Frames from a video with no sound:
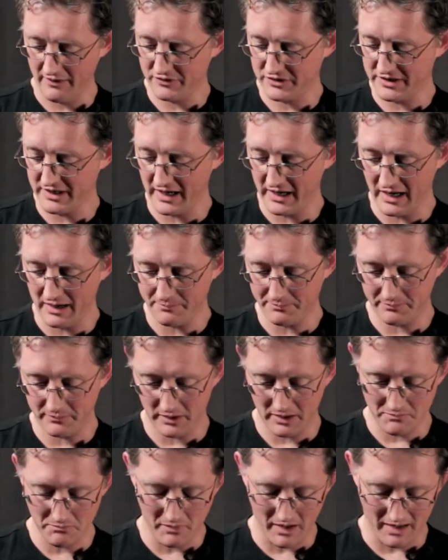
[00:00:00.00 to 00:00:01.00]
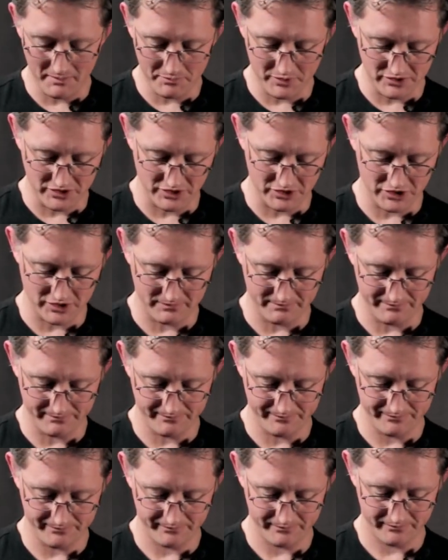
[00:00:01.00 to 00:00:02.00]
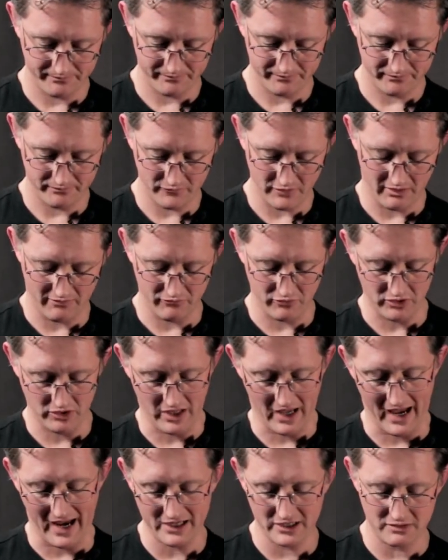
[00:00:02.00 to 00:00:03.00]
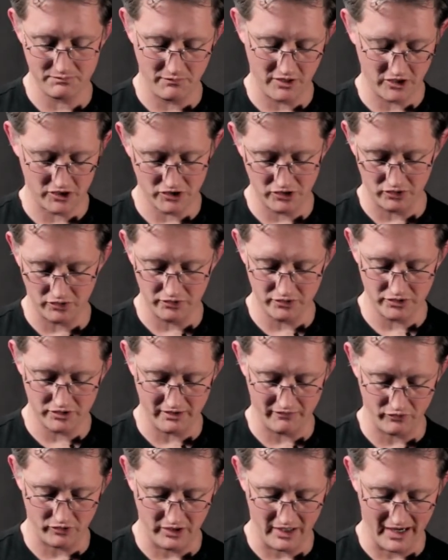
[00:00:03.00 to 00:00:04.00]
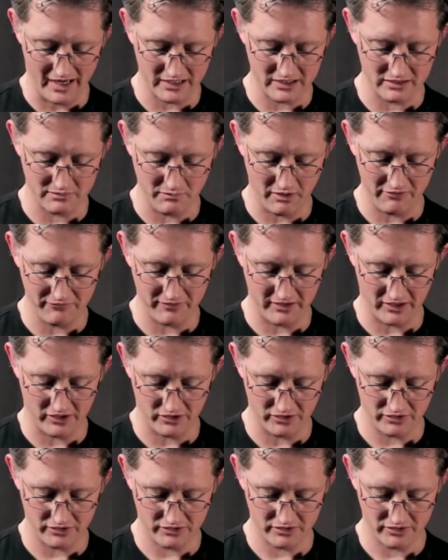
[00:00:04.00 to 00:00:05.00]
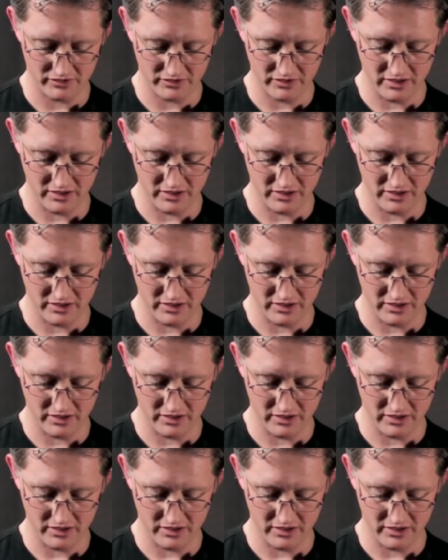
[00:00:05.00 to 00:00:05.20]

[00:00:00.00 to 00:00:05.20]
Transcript: set up in my position. I've relaxed my shoulders. I've relaxed my fingers.